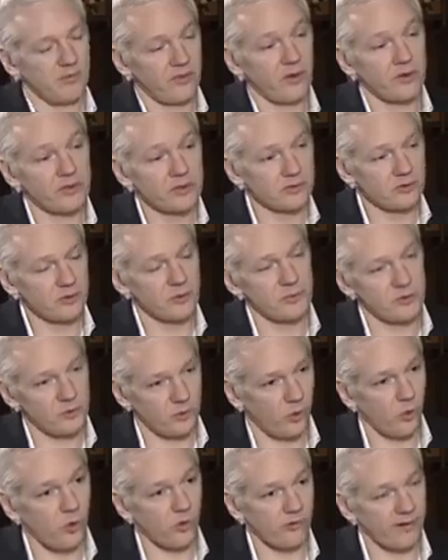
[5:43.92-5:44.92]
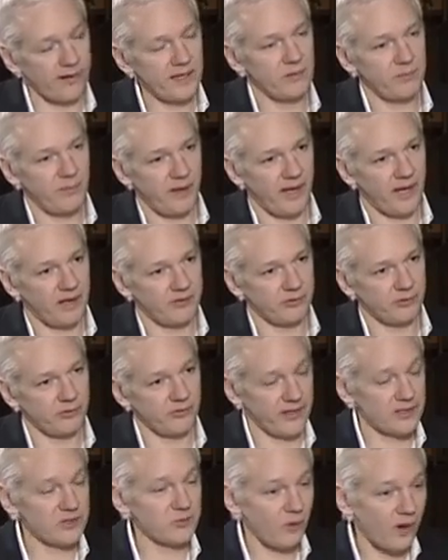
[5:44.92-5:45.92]
Those groups were already powerful.
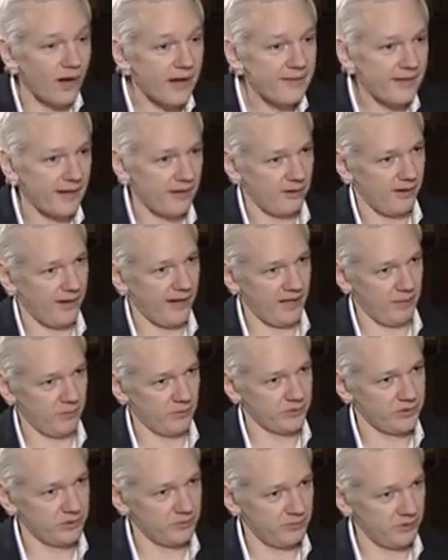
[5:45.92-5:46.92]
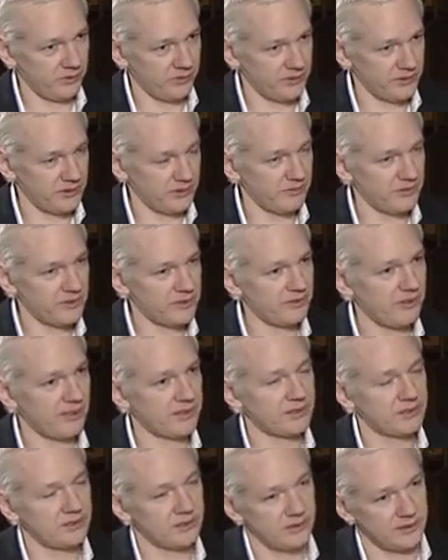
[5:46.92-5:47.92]
That's why they were able to build this
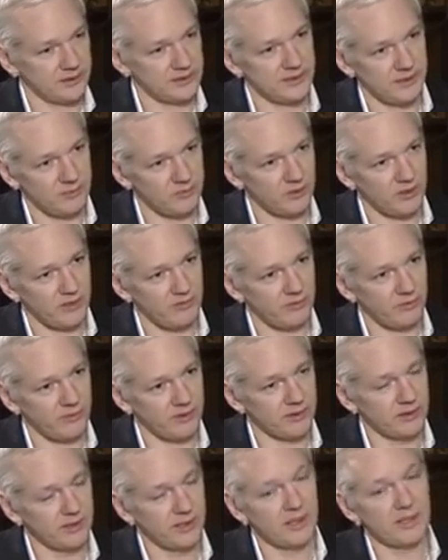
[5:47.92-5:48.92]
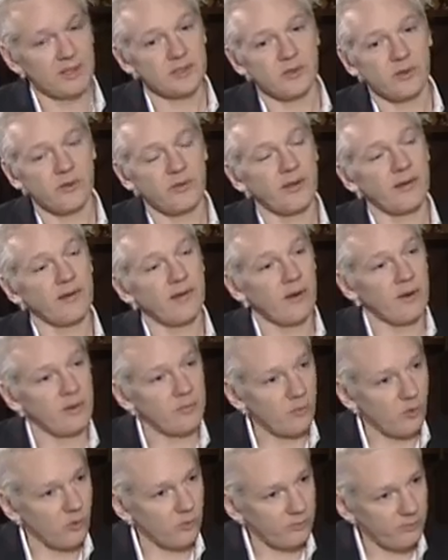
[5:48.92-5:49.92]
infrastructure to intercept on everyone. So they're
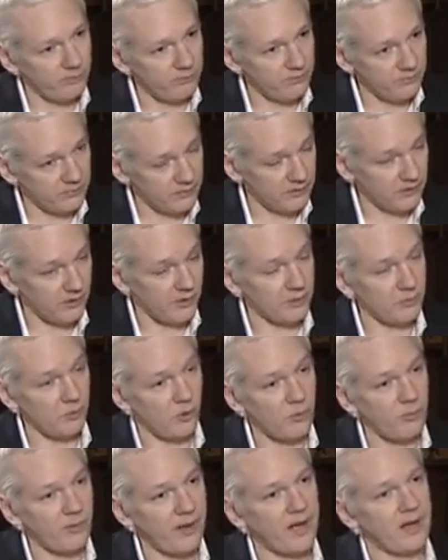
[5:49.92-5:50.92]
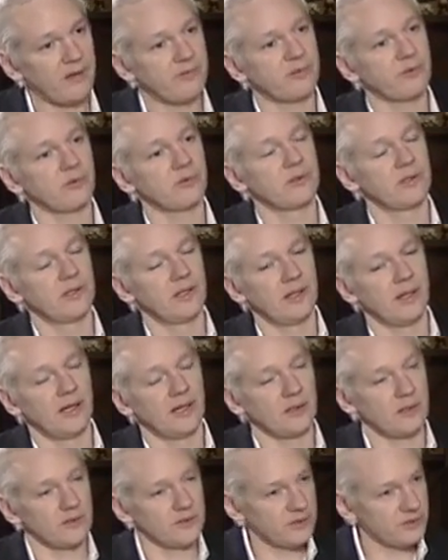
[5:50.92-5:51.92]
growing more powerful
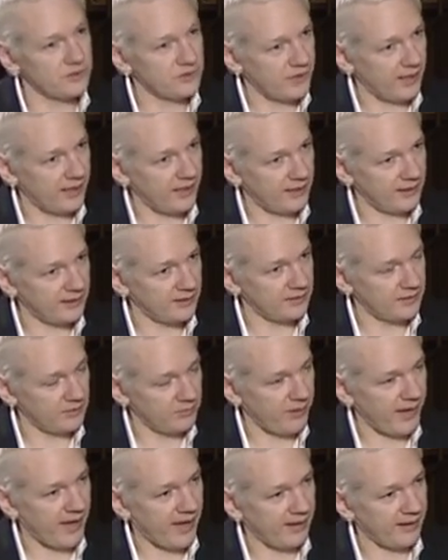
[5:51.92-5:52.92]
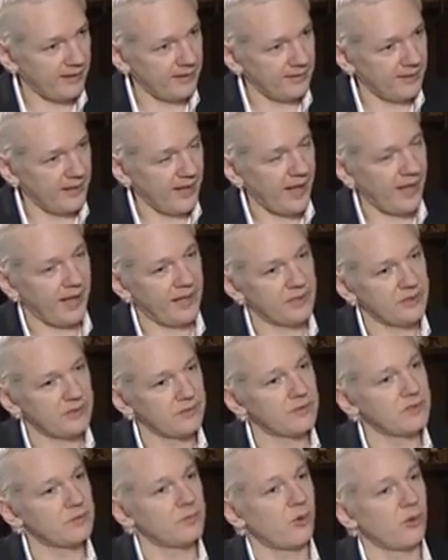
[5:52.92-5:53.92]
and concentrating the power in the hands
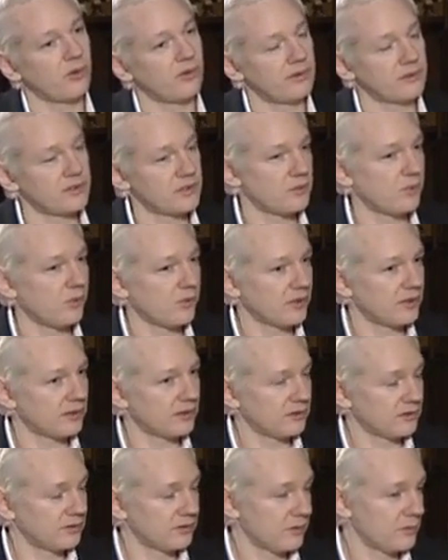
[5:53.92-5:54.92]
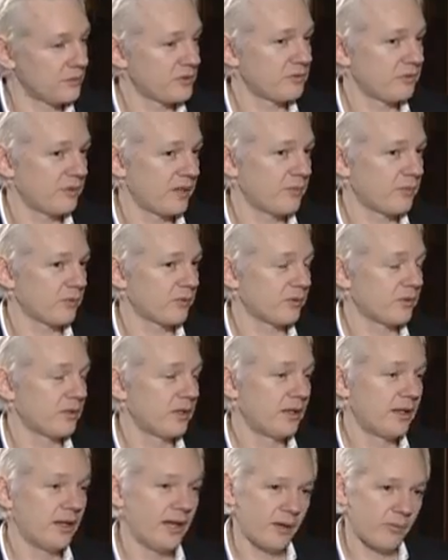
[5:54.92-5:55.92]
of smaller and smaller groups of people
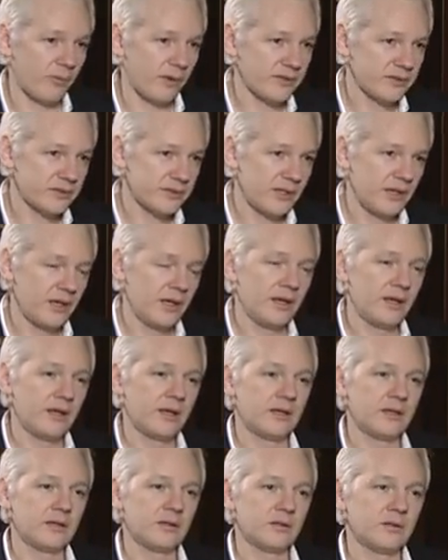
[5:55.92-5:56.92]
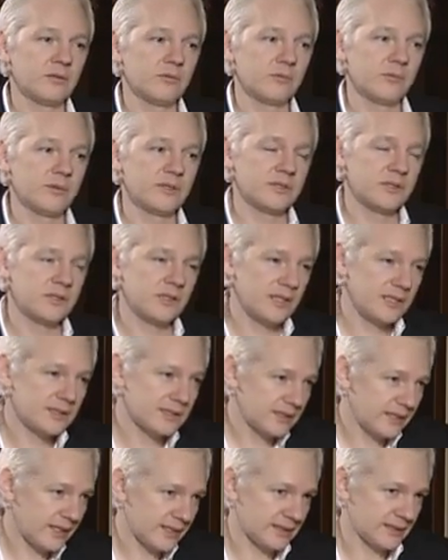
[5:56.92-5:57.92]
at once, which
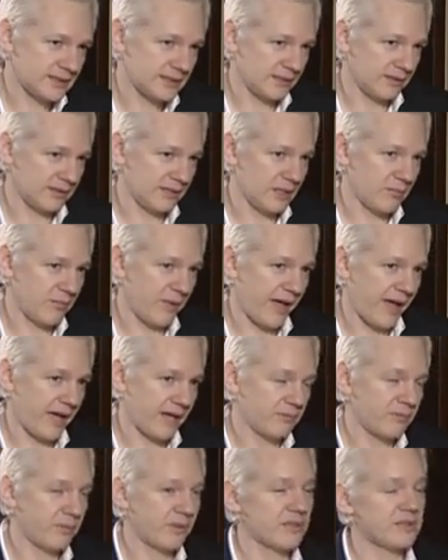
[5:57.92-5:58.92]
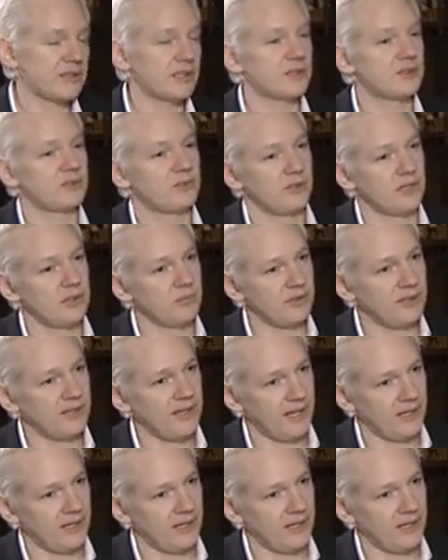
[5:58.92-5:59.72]
isn't necessarily bad, but it's extremely